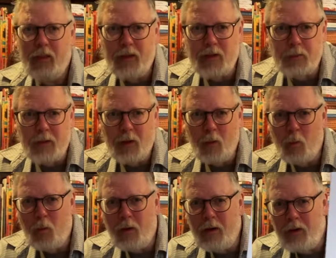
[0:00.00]
this being a
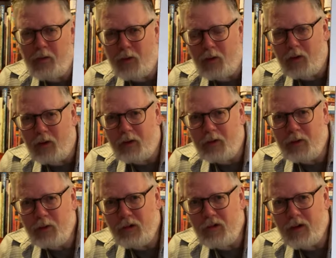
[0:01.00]
wonderful and
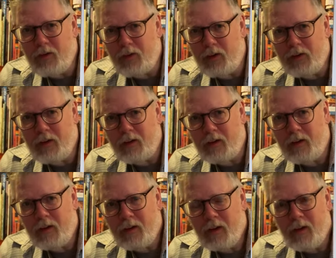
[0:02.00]
lurid version
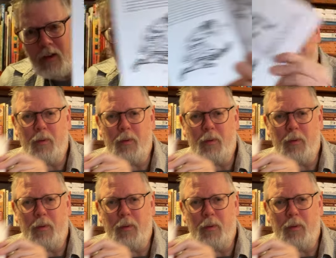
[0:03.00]
of